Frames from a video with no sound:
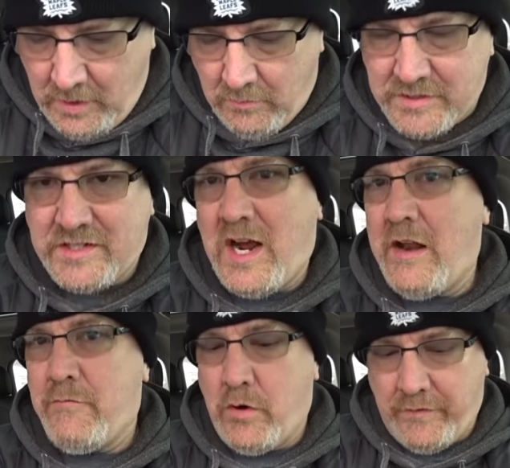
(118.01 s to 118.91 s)
which is kind
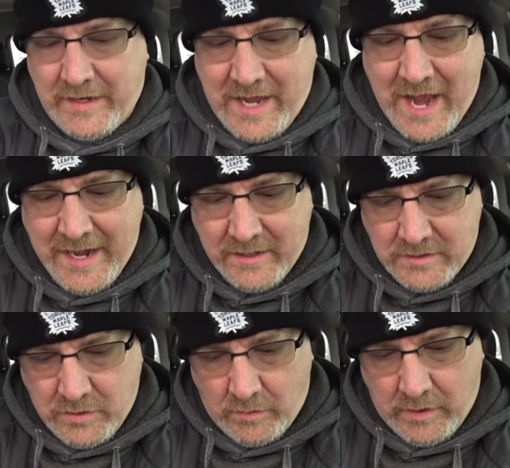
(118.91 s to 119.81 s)
of more of a cake
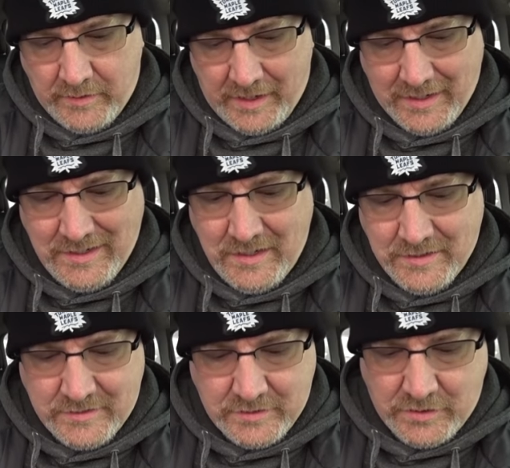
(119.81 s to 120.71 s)
donut than a
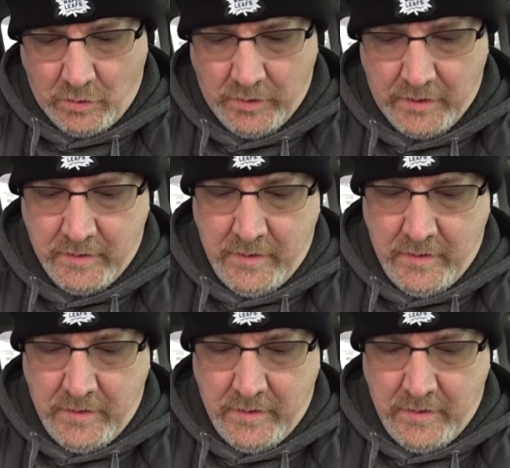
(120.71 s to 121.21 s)
yeast donut.